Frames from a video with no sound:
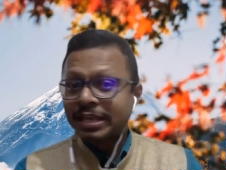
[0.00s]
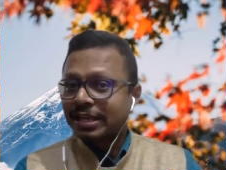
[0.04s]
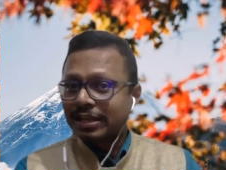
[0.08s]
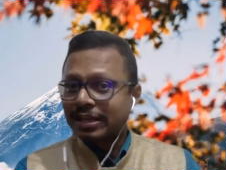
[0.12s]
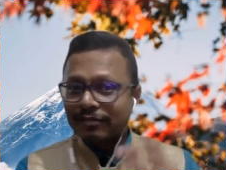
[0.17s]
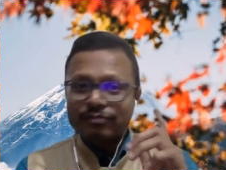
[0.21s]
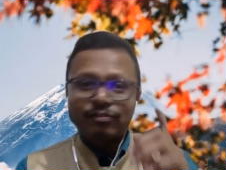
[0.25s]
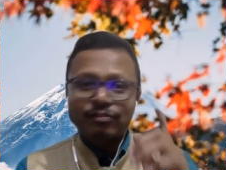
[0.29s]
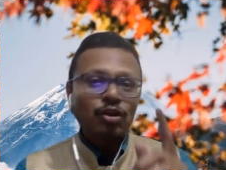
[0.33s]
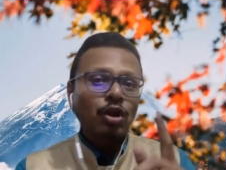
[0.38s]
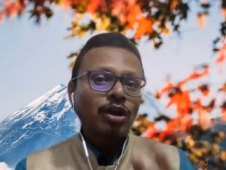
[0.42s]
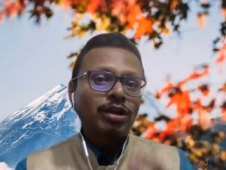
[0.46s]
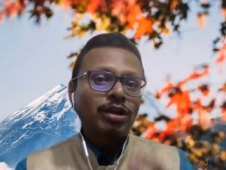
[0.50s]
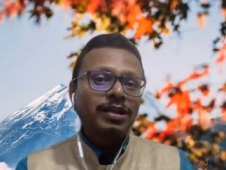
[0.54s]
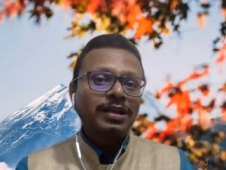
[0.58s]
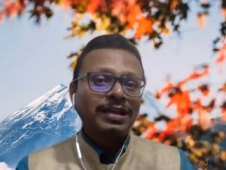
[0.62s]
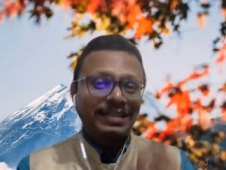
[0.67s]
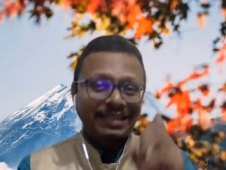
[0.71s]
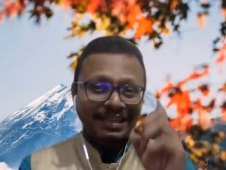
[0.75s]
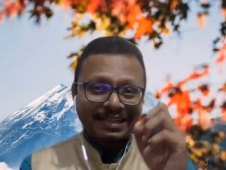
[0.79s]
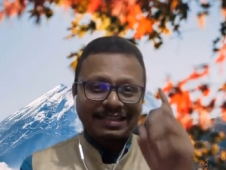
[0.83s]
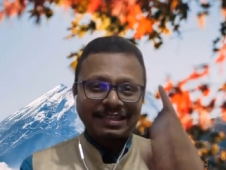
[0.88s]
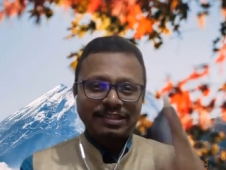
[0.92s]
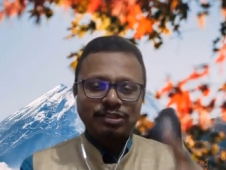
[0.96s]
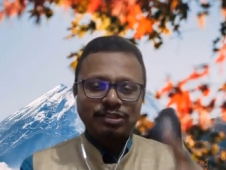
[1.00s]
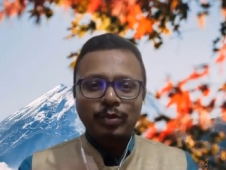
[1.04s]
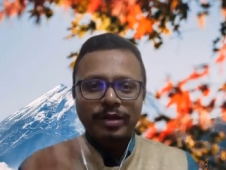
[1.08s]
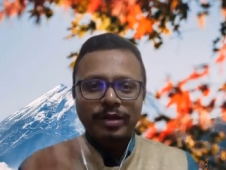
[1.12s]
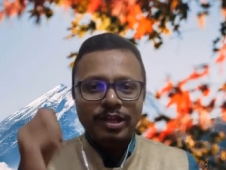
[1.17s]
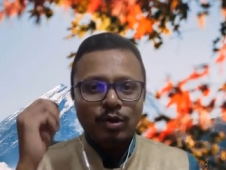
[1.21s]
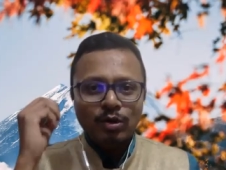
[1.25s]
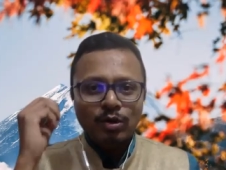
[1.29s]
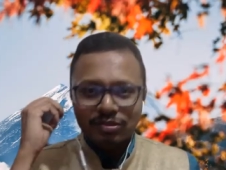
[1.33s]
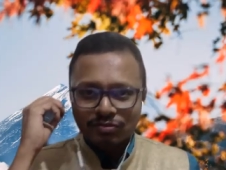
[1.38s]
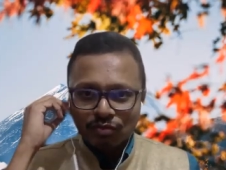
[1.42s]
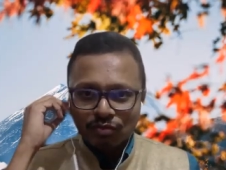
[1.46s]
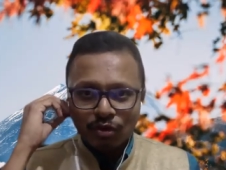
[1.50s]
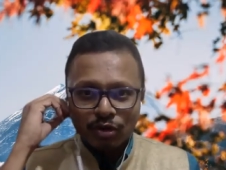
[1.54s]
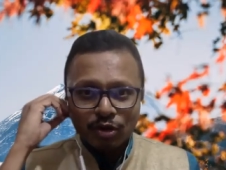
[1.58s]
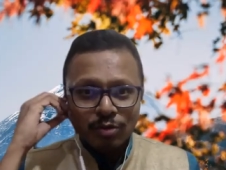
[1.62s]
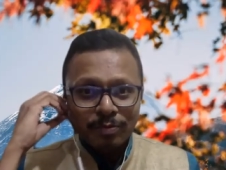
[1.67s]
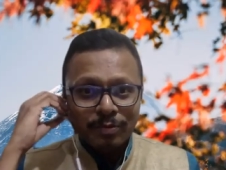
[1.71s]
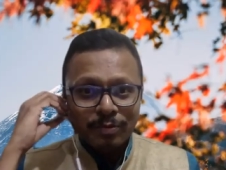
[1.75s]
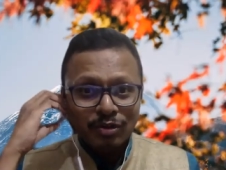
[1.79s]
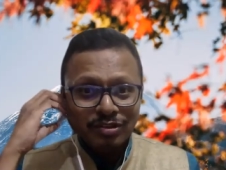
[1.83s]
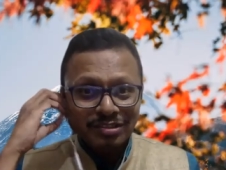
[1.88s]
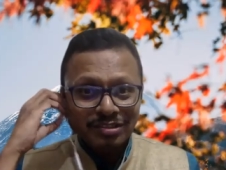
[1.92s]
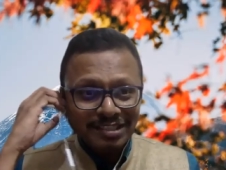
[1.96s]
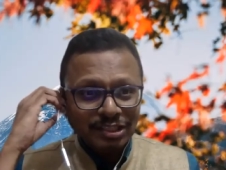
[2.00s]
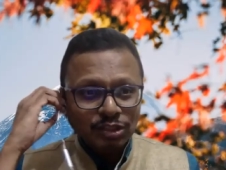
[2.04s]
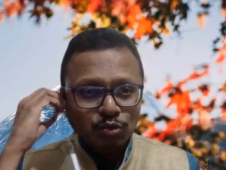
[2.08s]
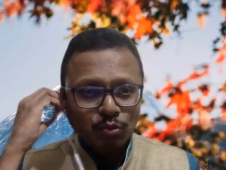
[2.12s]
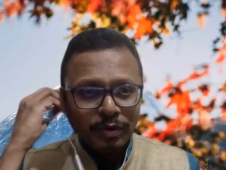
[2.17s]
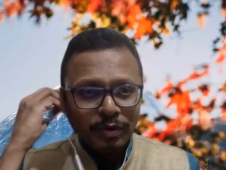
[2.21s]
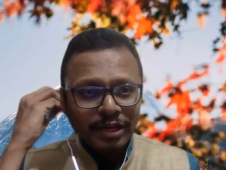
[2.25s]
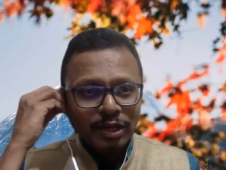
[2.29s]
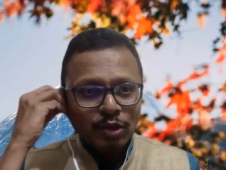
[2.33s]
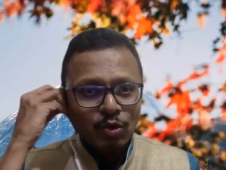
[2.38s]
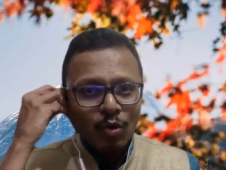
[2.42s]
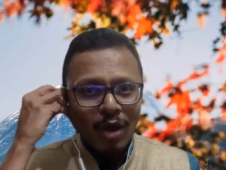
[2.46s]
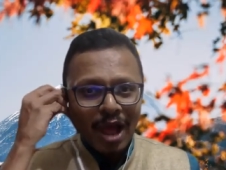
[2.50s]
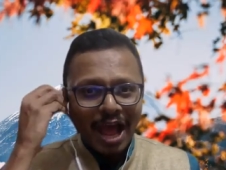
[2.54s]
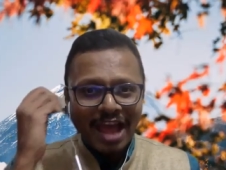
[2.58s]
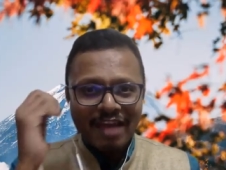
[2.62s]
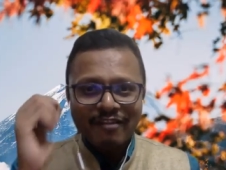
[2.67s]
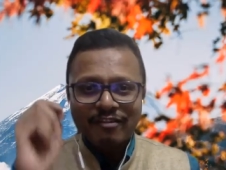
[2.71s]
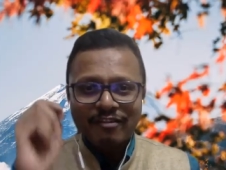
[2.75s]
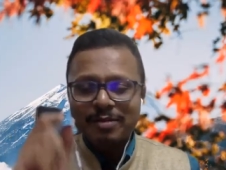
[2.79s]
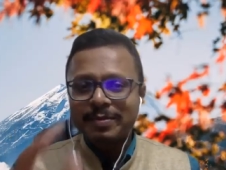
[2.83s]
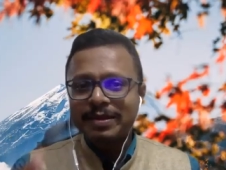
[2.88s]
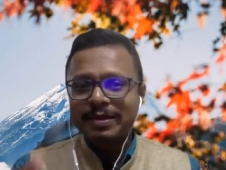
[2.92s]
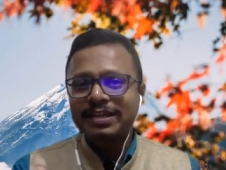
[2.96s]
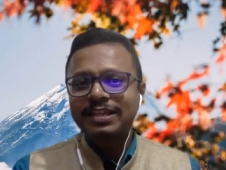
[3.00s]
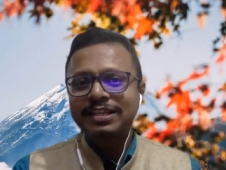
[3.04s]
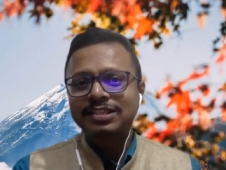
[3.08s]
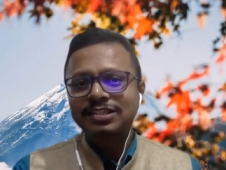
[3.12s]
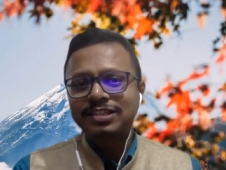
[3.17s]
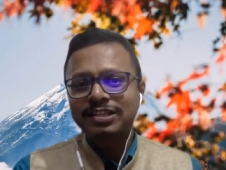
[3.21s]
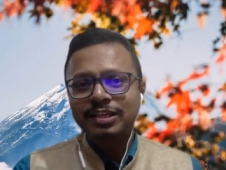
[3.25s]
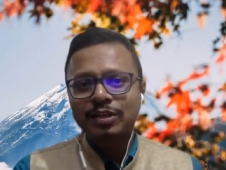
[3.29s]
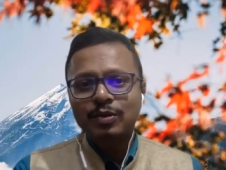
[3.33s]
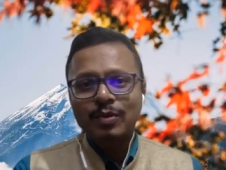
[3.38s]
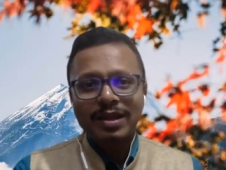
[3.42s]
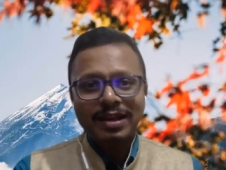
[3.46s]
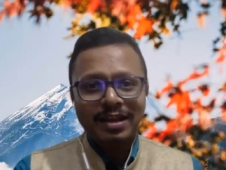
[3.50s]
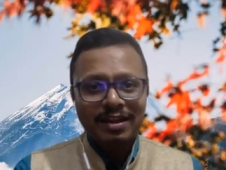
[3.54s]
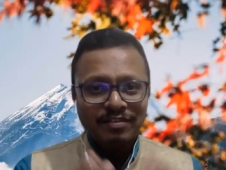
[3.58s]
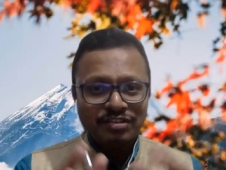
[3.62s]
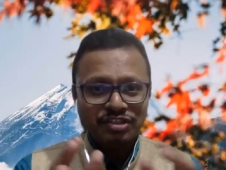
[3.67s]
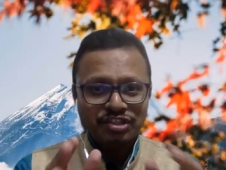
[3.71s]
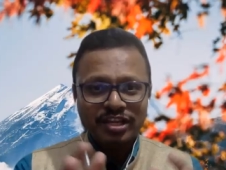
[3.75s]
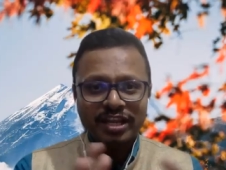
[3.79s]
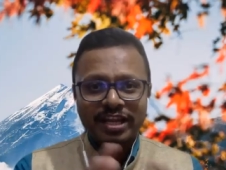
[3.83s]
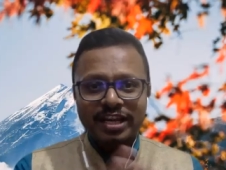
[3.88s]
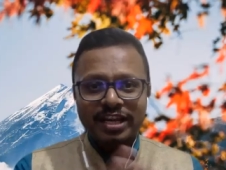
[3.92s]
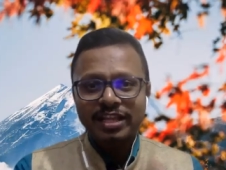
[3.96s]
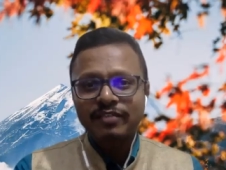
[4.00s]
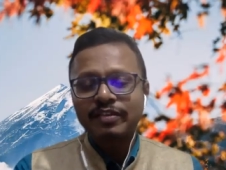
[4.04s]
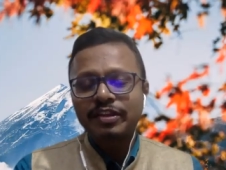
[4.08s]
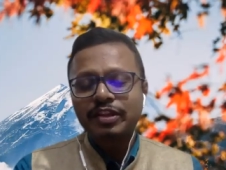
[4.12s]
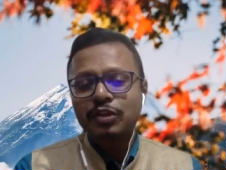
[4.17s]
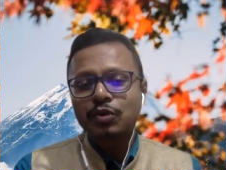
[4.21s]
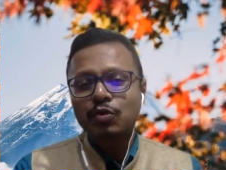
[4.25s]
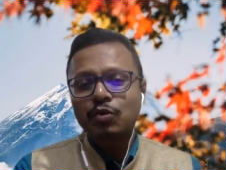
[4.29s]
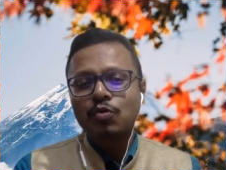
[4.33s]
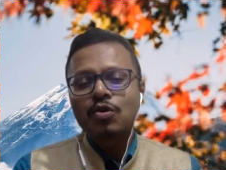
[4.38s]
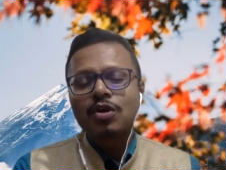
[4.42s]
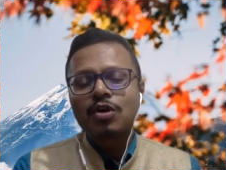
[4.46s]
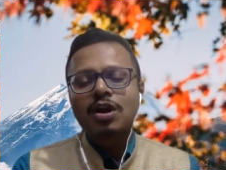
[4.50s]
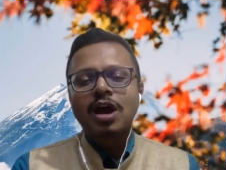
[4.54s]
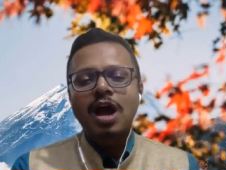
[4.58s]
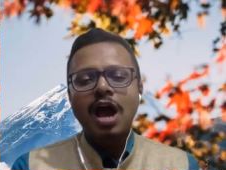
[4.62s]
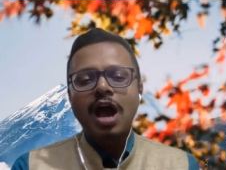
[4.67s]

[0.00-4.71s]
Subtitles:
If not, then this video is for you, because this video I will be teaching you and I'm sharing with you